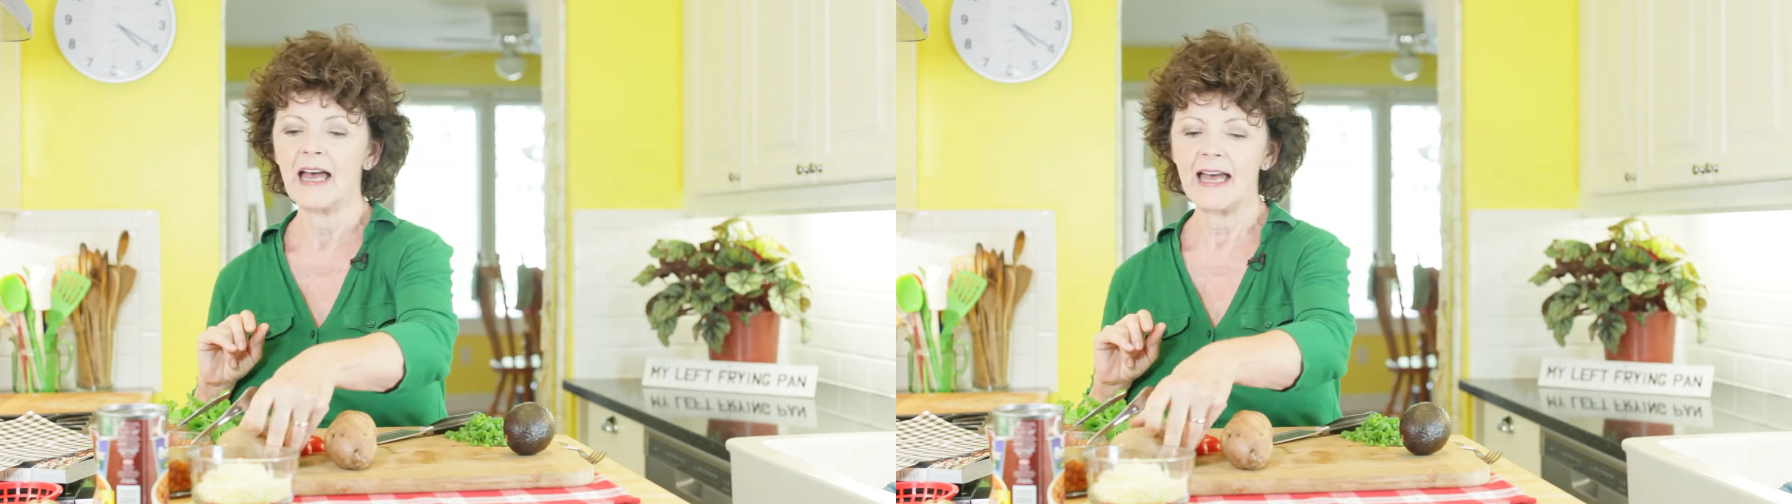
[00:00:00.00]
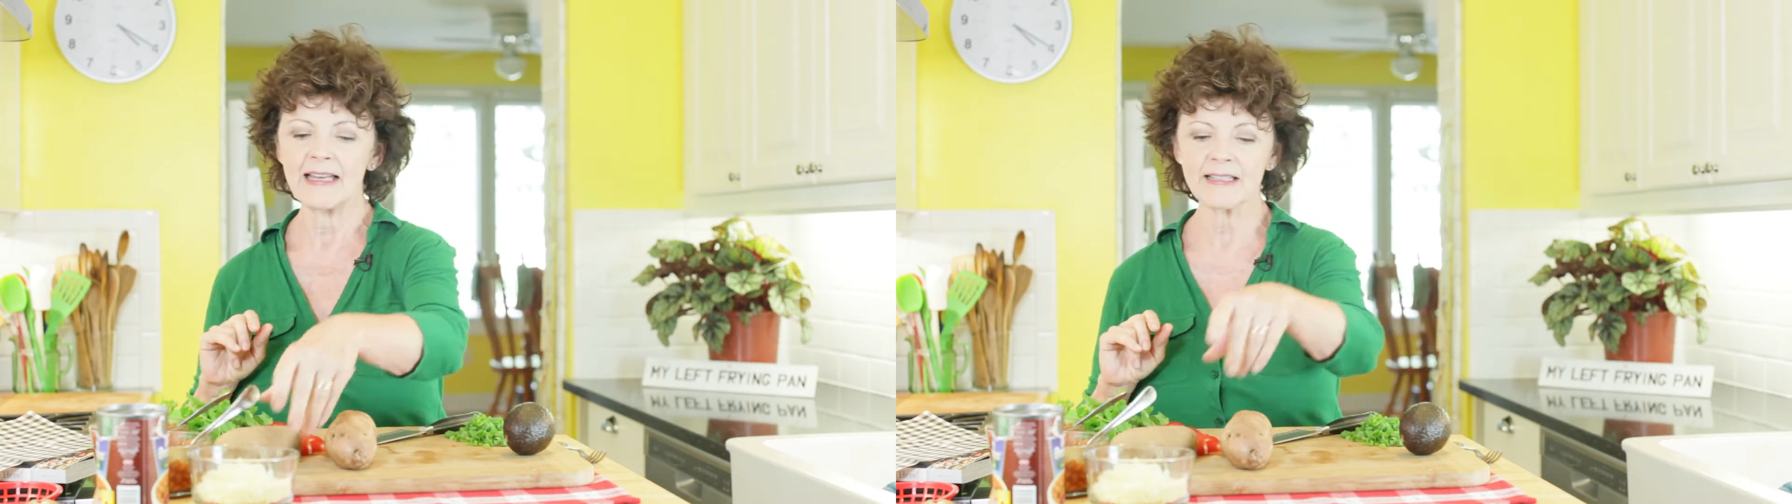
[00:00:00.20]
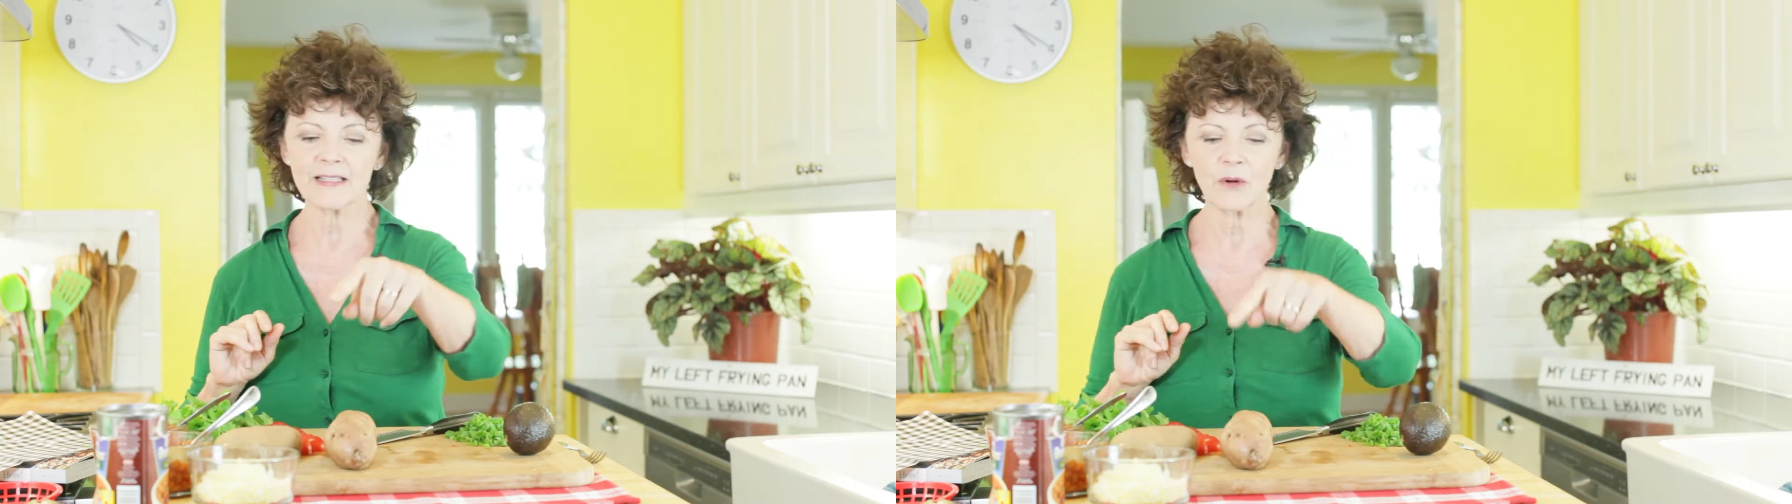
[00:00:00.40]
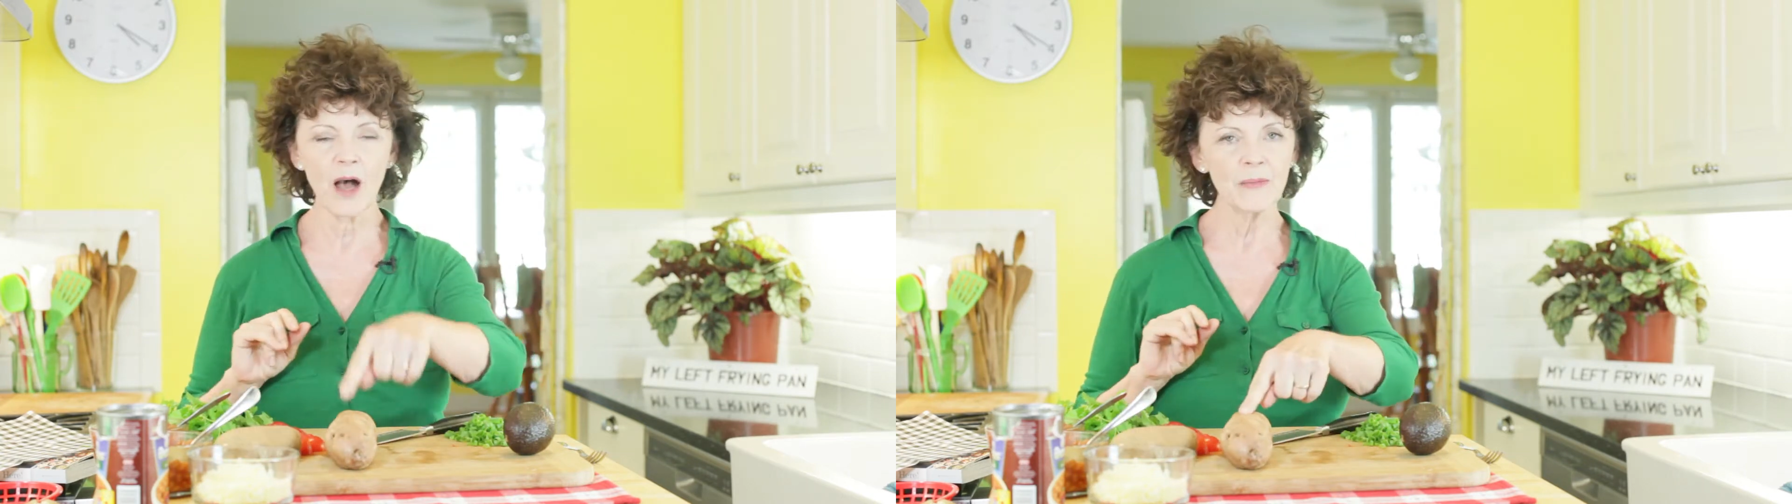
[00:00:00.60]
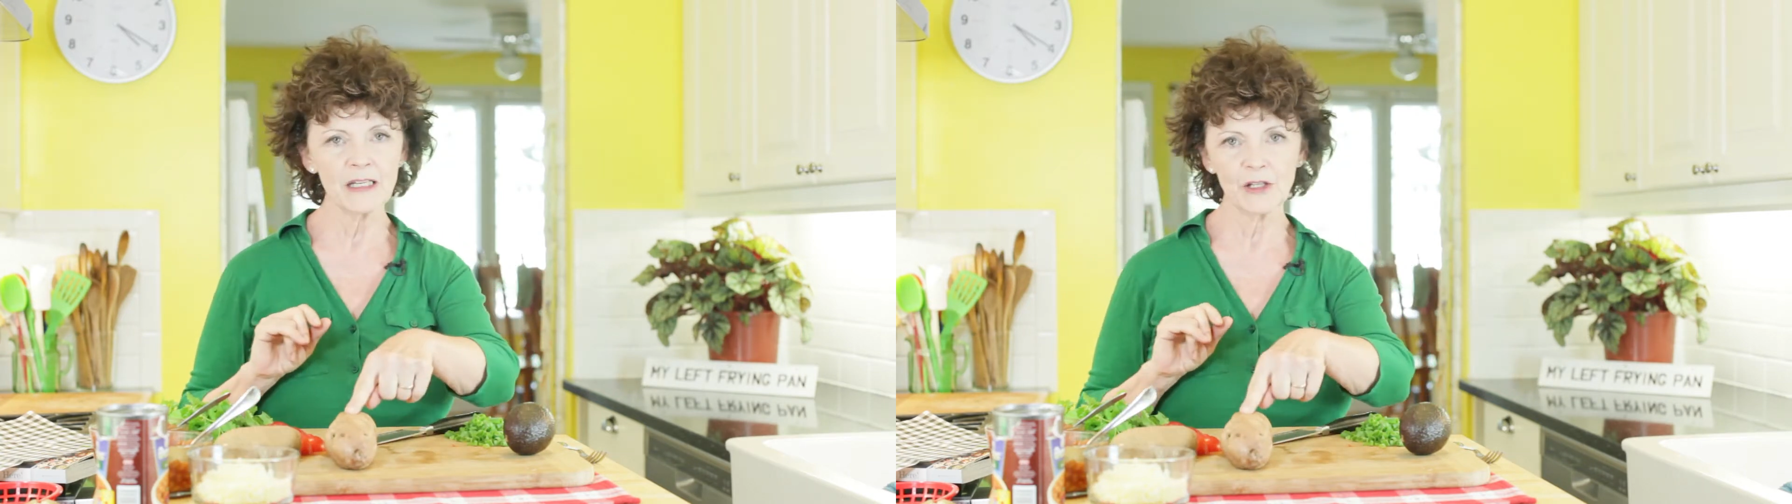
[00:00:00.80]
And so
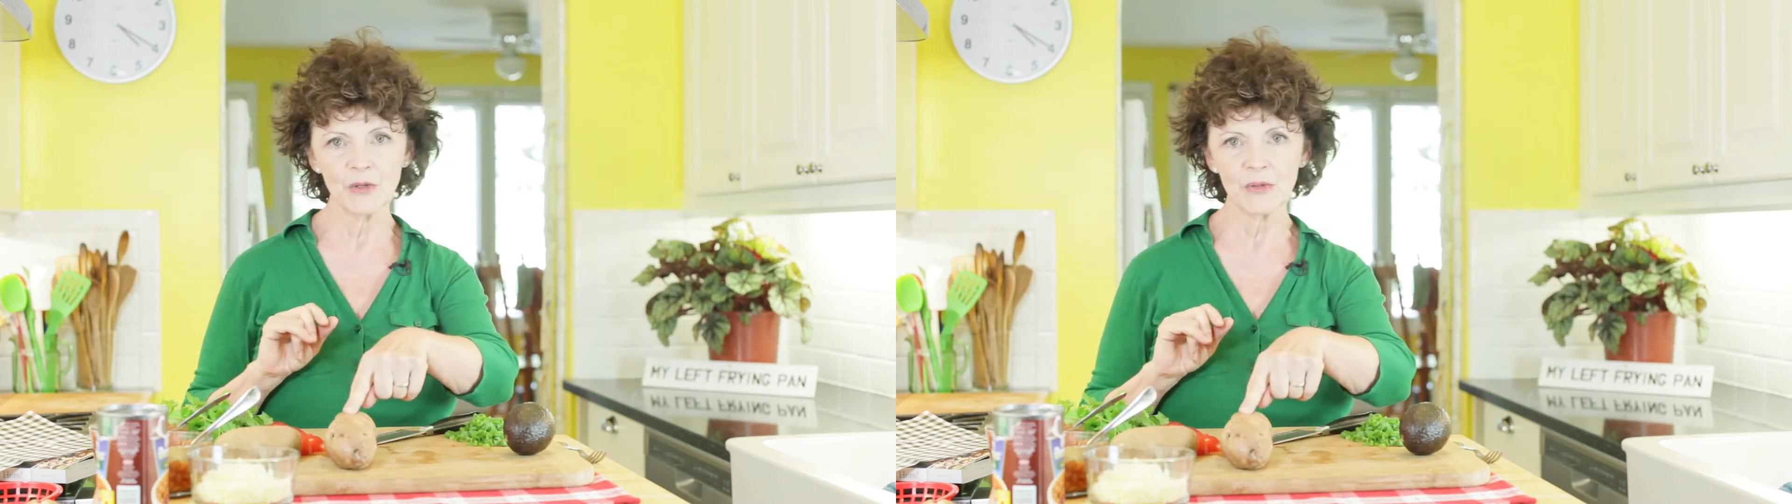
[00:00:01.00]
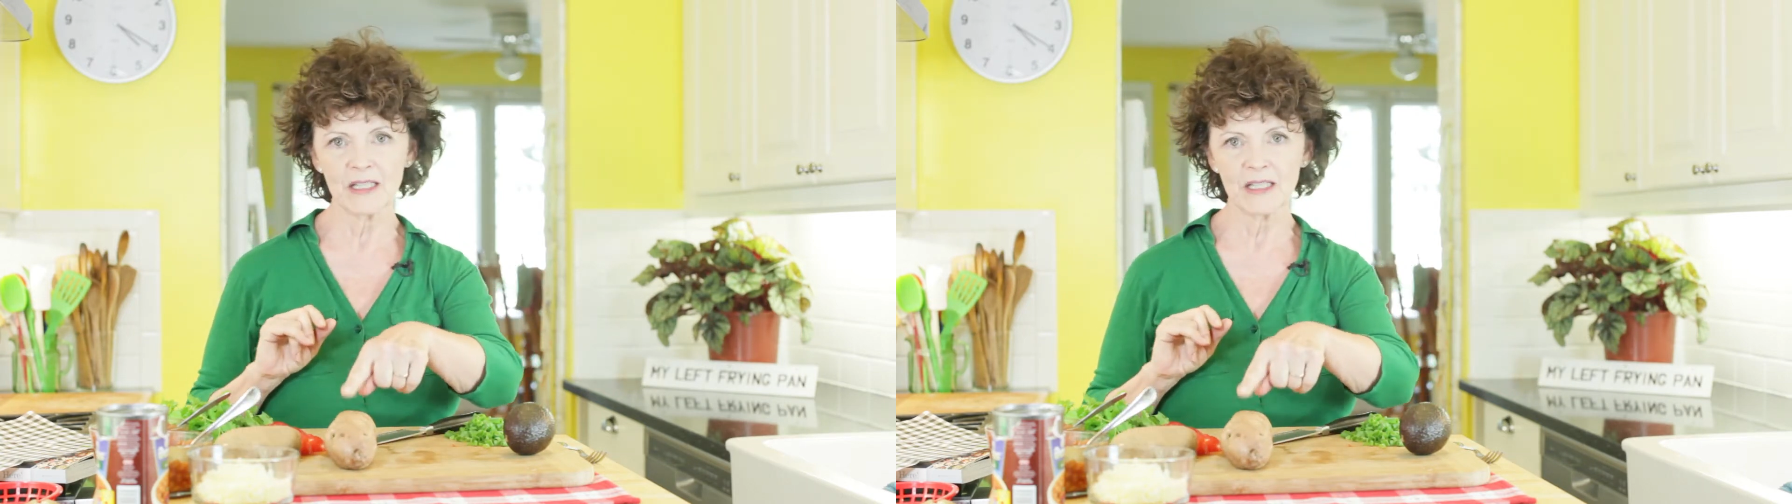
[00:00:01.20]
I'm going to use